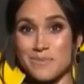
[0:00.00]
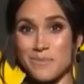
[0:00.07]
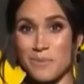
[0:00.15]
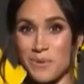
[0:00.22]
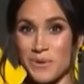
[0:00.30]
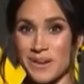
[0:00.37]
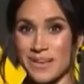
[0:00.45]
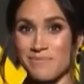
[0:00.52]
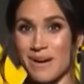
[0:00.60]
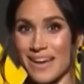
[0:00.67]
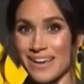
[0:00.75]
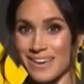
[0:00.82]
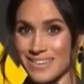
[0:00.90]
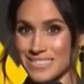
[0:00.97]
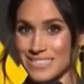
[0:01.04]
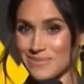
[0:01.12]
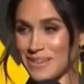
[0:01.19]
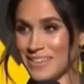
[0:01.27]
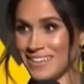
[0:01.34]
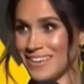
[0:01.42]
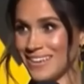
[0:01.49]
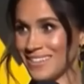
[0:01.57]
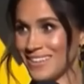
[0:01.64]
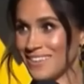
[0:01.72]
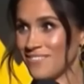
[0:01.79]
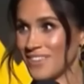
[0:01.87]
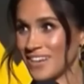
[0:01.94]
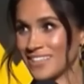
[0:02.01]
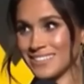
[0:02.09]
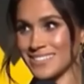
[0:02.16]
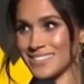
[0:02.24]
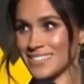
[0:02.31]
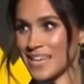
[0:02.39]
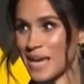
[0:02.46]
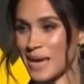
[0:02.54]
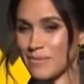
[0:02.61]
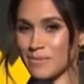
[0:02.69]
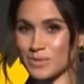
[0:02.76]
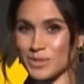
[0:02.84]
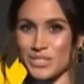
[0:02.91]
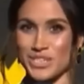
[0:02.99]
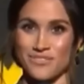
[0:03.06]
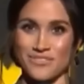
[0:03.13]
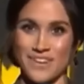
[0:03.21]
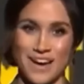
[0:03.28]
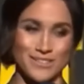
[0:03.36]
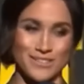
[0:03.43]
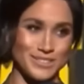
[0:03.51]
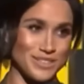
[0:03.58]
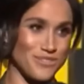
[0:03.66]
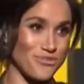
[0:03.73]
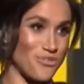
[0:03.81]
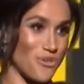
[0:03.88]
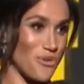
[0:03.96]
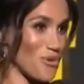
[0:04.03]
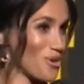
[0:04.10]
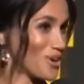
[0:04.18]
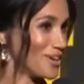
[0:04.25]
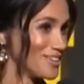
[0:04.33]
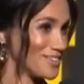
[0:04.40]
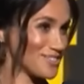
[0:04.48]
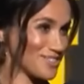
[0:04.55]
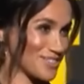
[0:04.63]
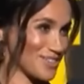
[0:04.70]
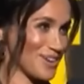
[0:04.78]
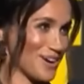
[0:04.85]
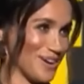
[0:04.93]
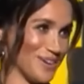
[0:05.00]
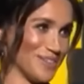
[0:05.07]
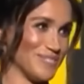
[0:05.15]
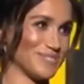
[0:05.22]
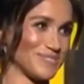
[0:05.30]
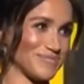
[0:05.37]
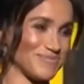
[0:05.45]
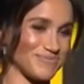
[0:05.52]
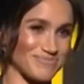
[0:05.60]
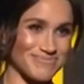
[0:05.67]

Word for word: a sense of purpose and commitment to their roles serves as a refreshing reminder